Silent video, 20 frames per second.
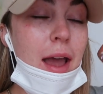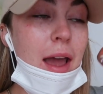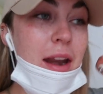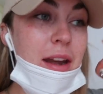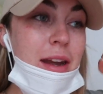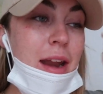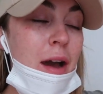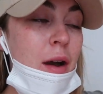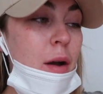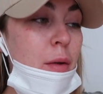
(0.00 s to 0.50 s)

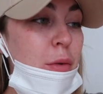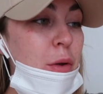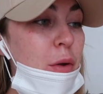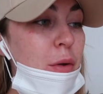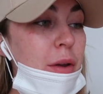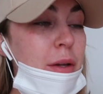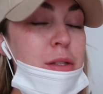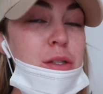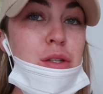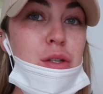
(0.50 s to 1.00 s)
And now I'm
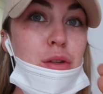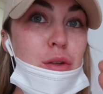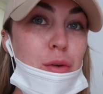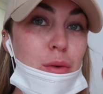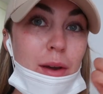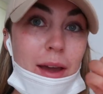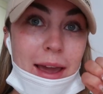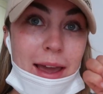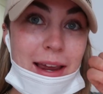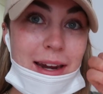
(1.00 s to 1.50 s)
going
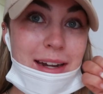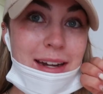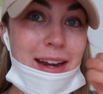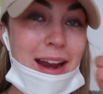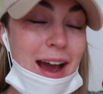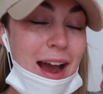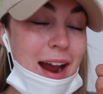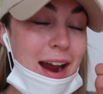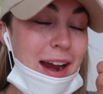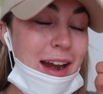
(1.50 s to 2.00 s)
to a
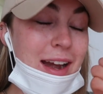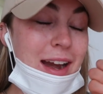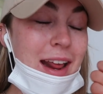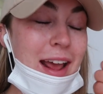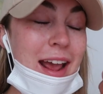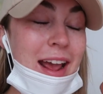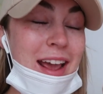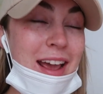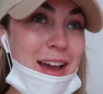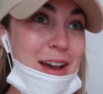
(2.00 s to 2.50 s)
9
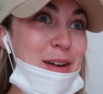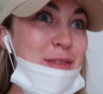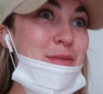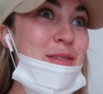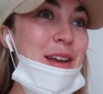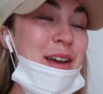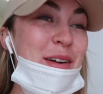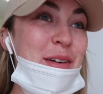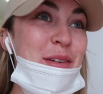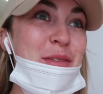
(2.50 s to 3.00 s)
a.m.
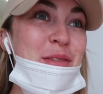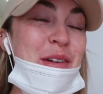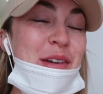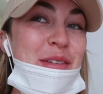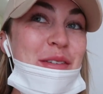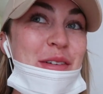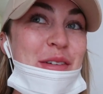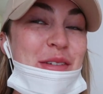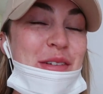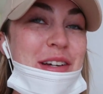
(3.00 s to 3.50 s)
nail
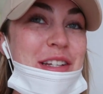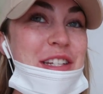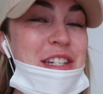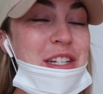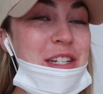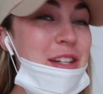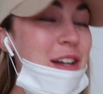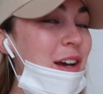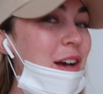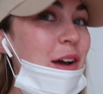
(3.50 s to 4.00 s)
appointment,
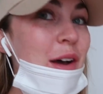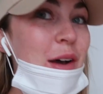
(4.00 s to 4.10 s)
which,